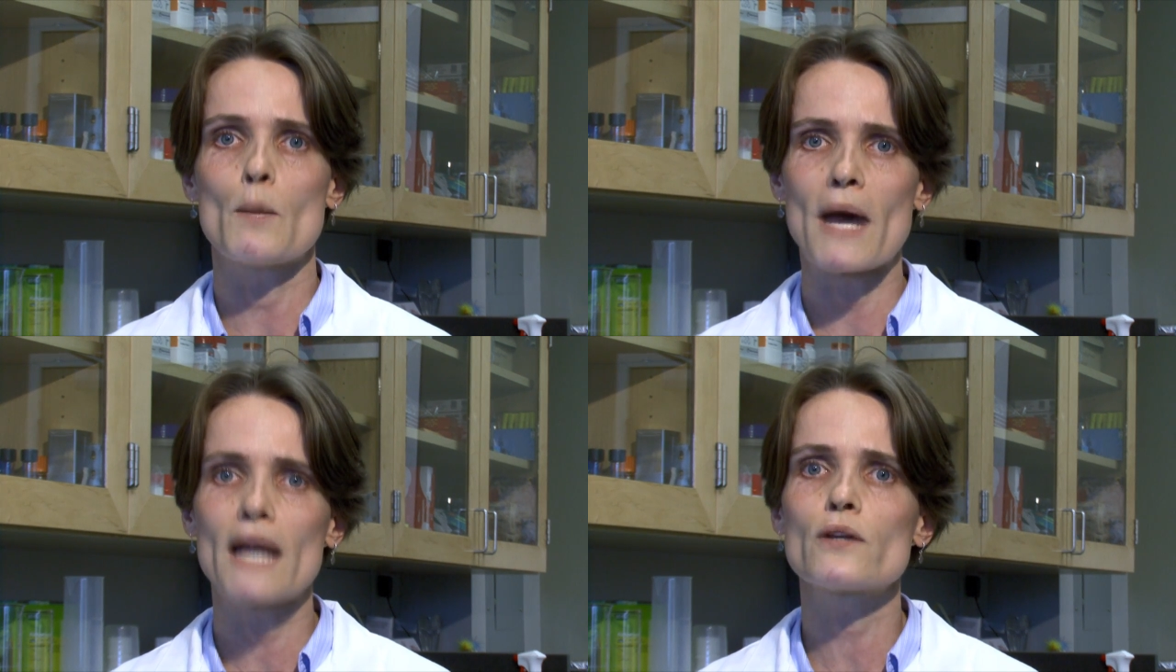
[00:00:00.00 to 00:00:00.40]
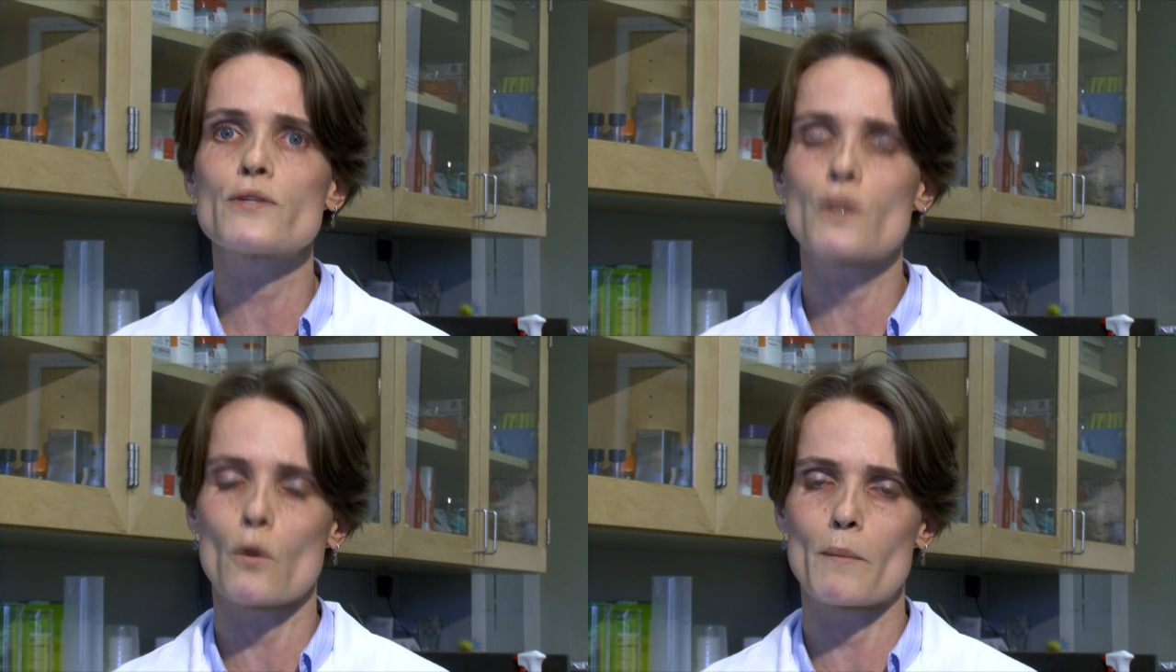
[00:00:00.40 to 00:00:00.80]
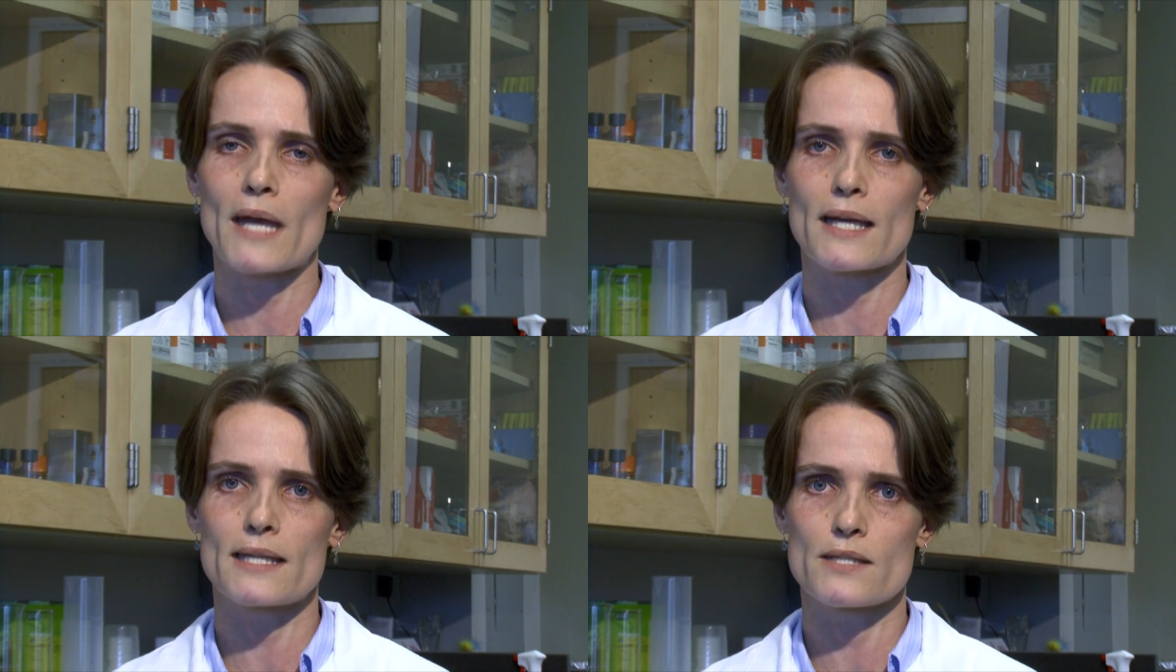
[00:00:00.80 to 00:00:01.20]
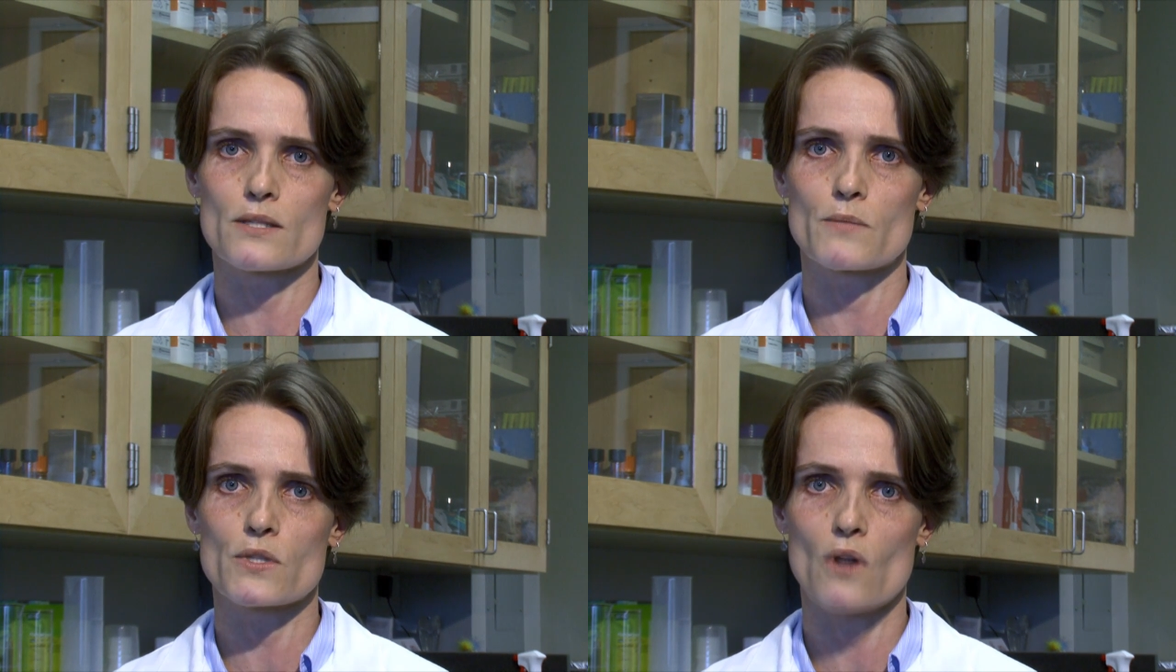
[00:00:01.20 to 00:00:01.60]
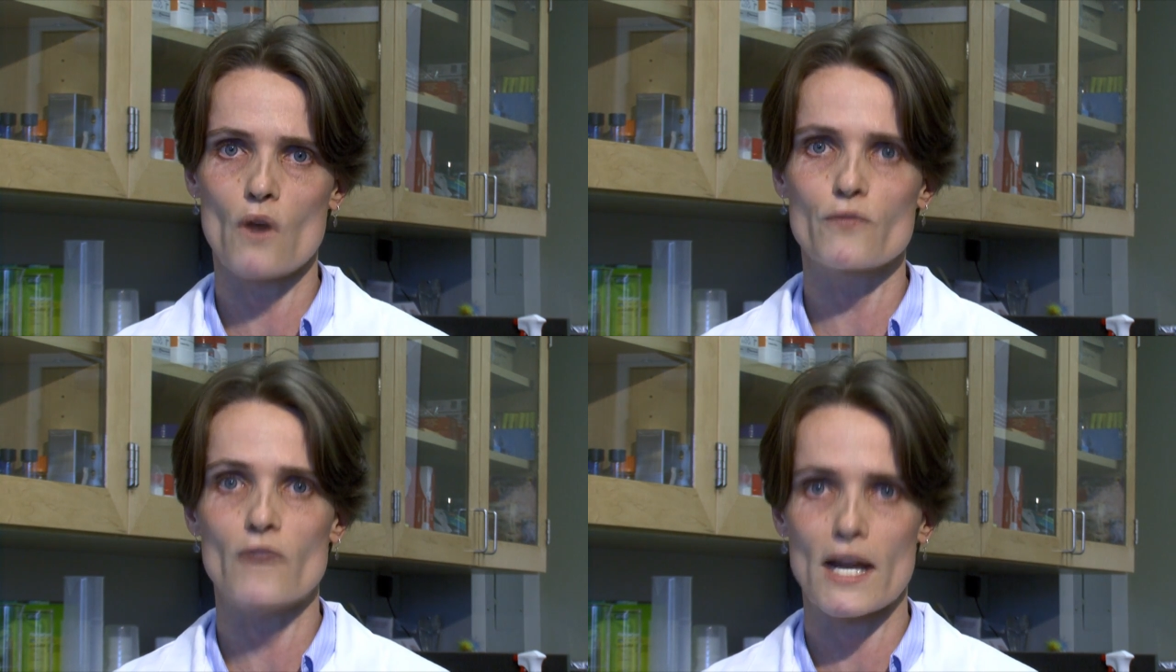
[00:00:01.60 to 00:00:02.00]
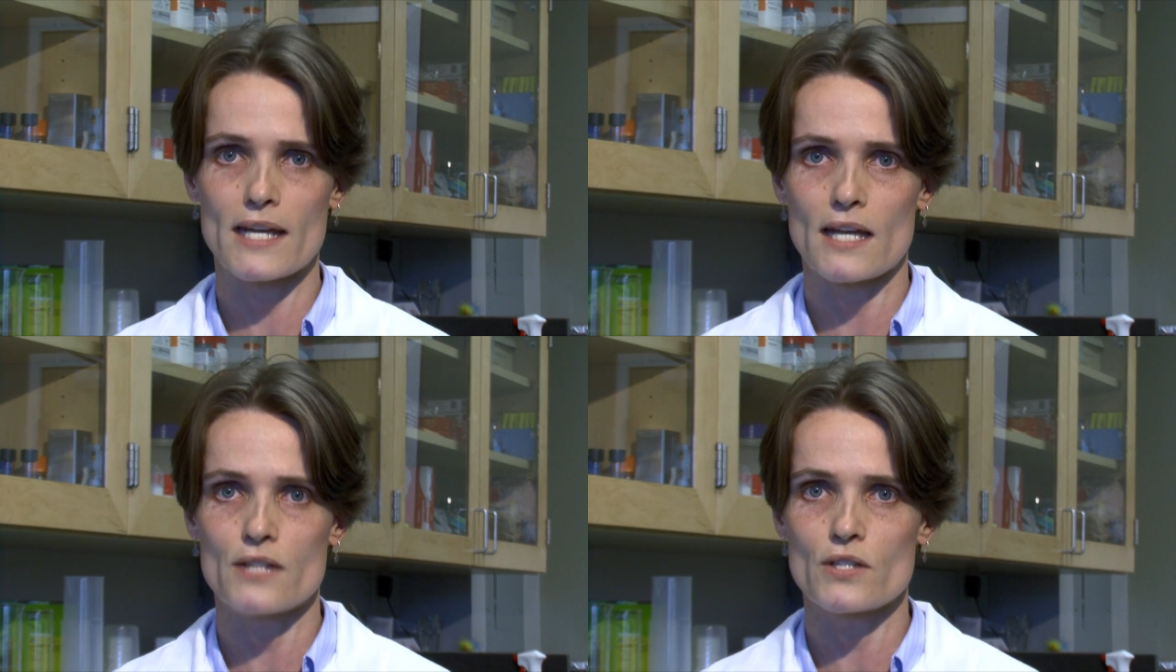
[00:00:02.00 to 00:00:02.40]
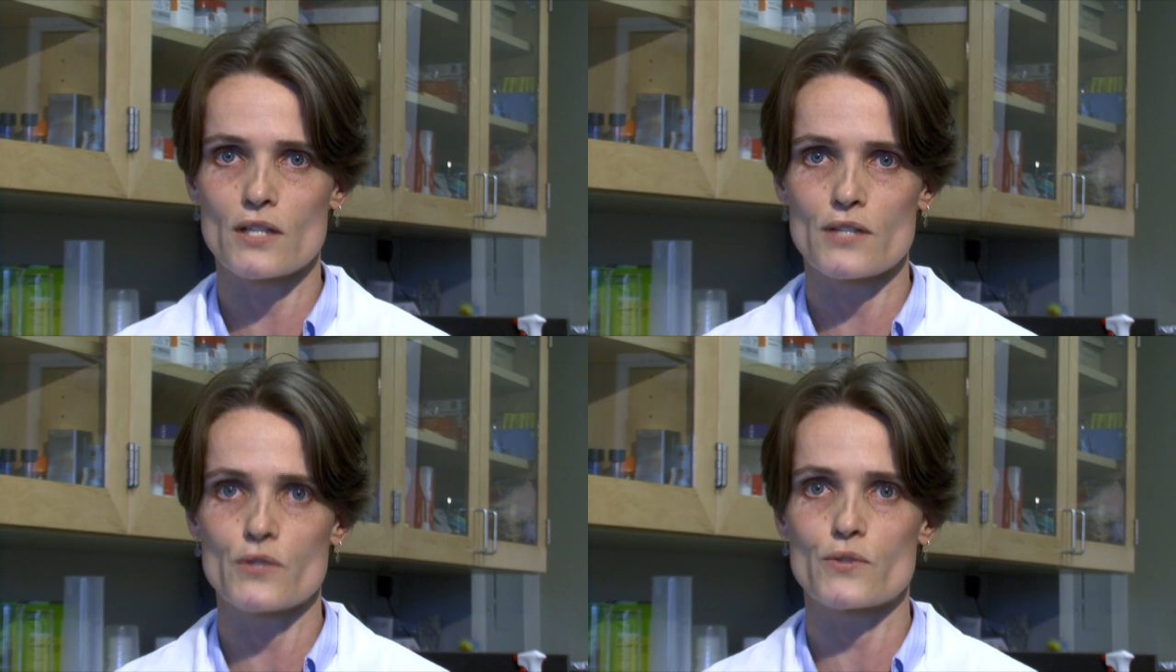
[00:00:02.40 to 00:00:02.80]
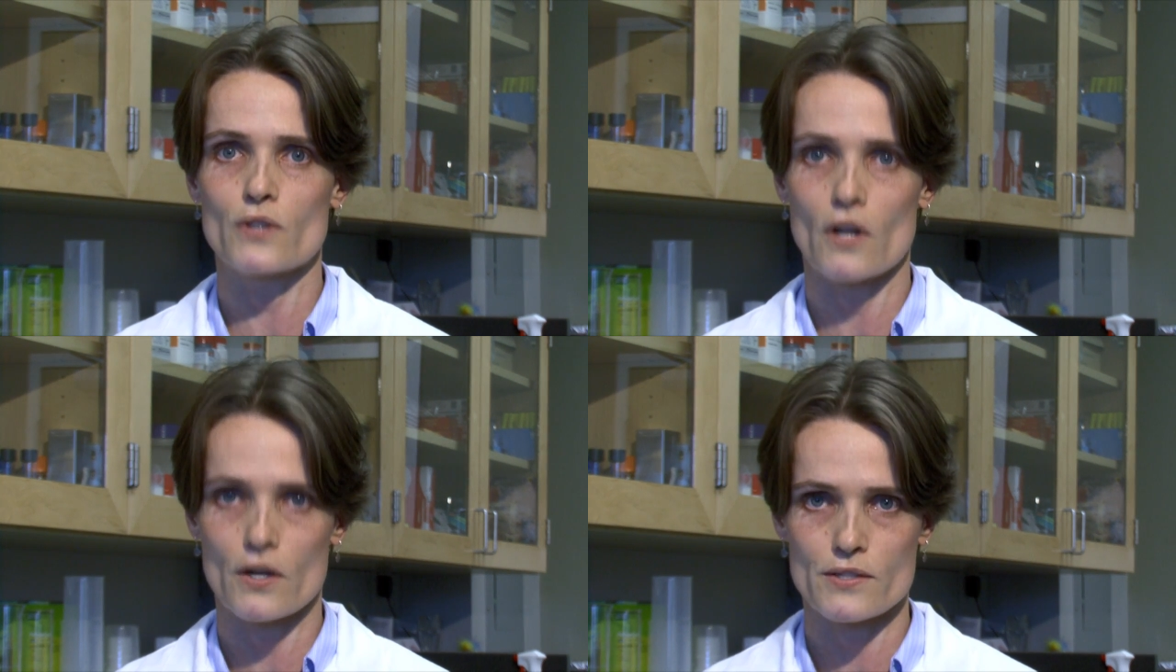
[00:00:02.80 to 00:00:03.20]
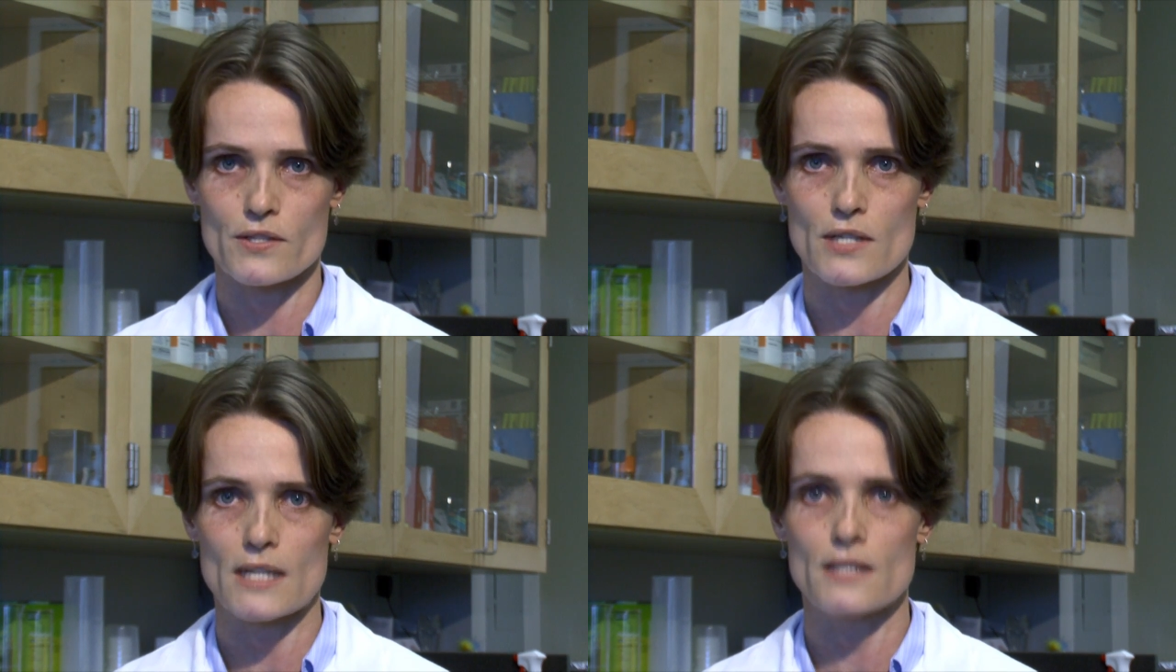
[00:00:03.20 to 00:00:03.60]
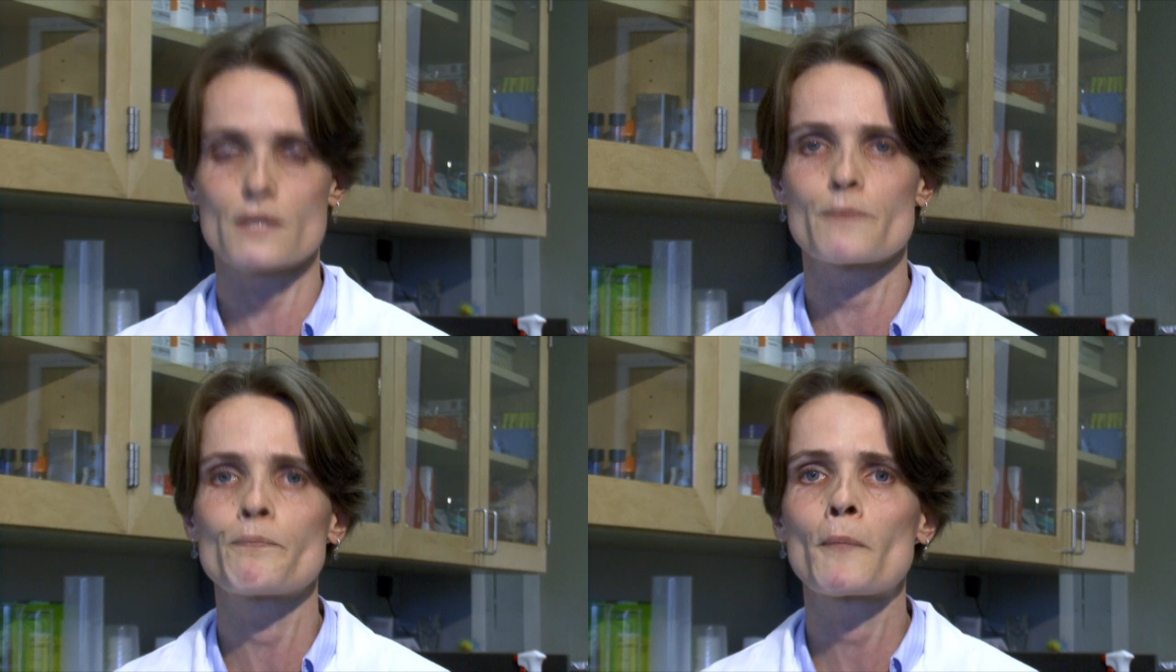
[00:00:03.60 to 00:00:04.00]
biological mechanisms of radiation induced heart disease.